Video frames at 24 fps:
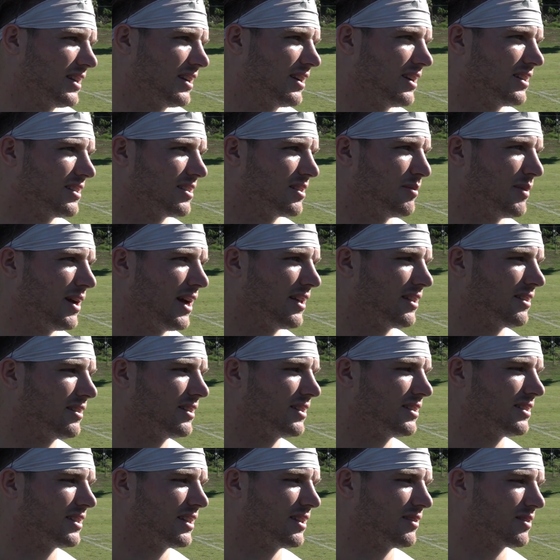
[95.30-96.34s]
they got some
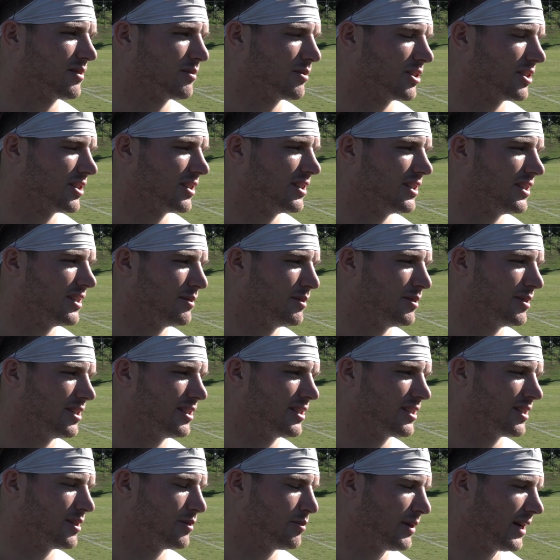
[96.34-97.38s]
athletes; they have some good
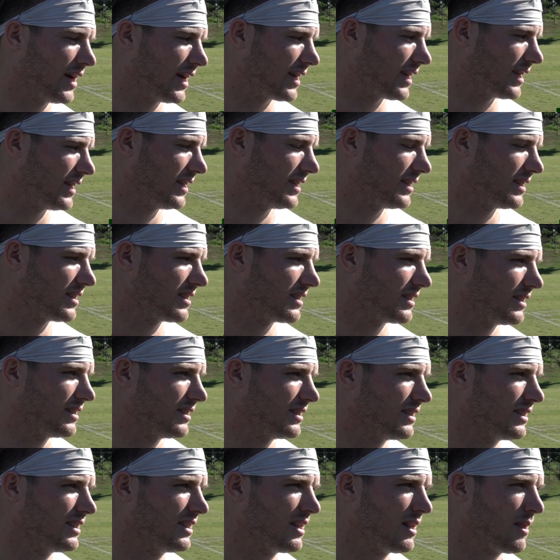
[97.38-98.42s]
DBs in the back end,
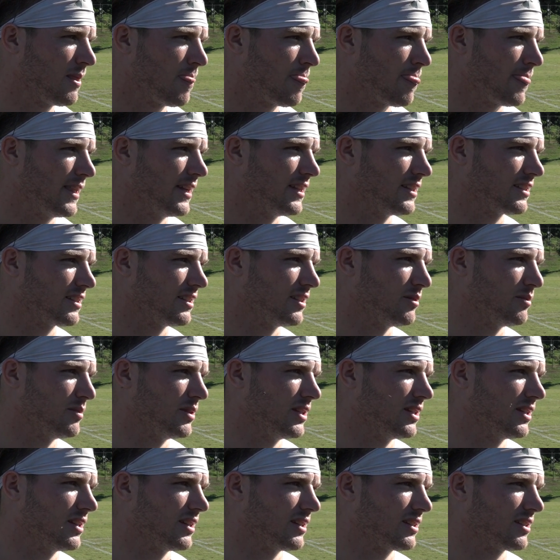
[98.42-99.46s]
so it's going to
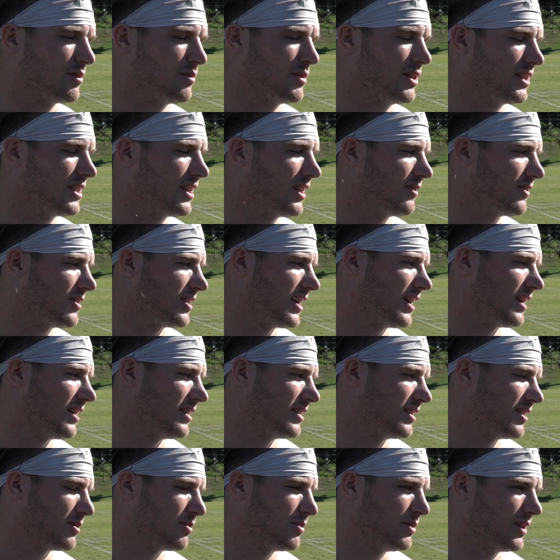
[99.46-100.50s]
be a tough
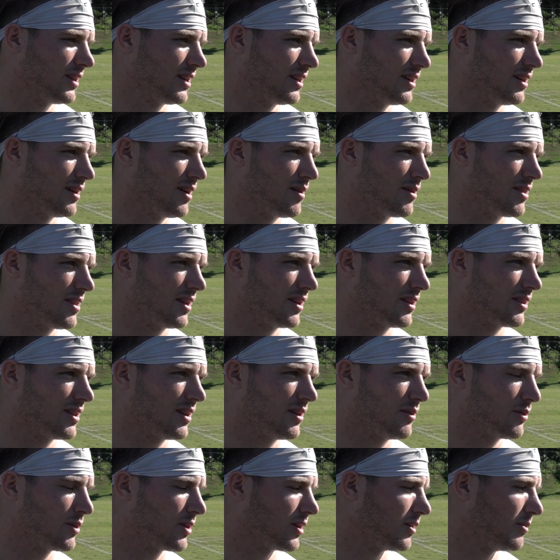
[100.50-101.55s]
challenge. But I think
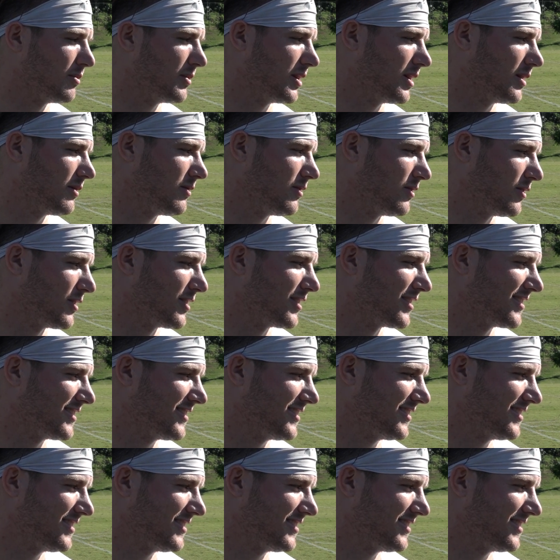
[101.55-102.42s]
that we're going to be up for it.